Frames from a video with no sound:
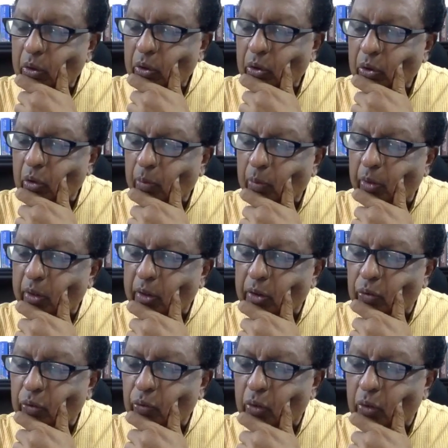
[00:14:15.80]
So the
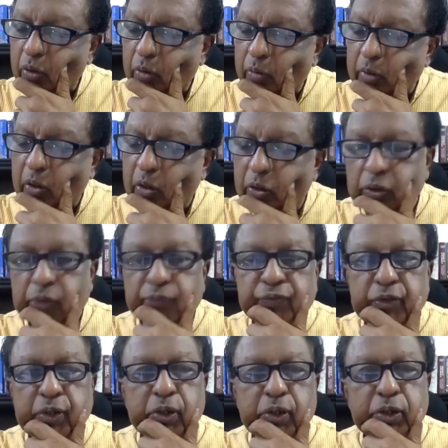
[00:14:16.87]
protest was because of
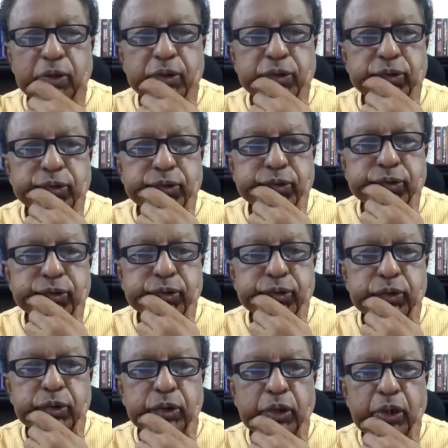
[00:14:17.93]
the
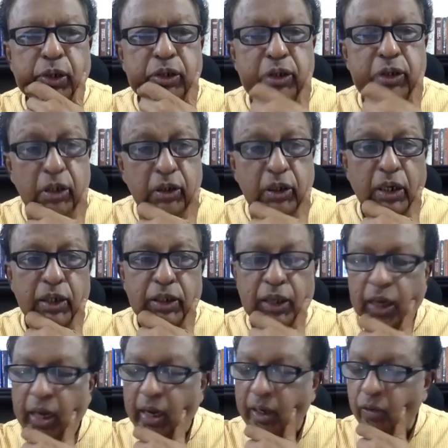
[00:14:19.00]
concern that they
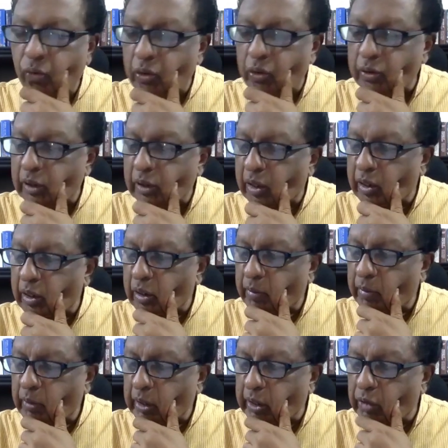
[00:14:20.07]
had was their
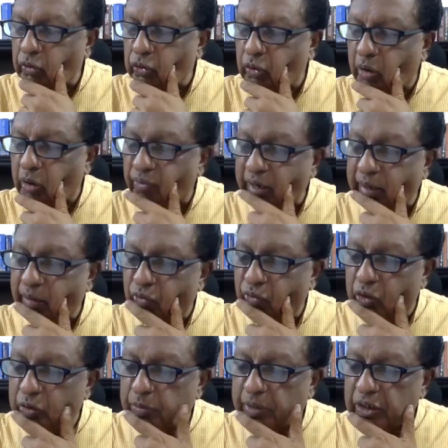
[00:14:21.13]
individual freedom
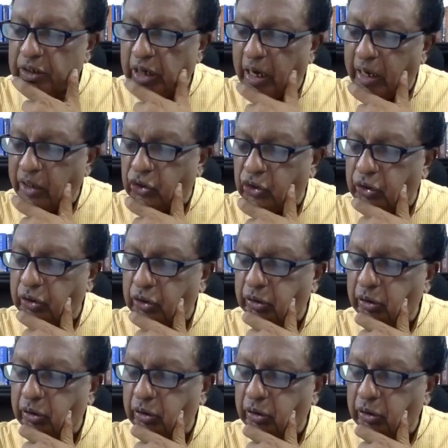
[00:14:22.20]
was being challenged.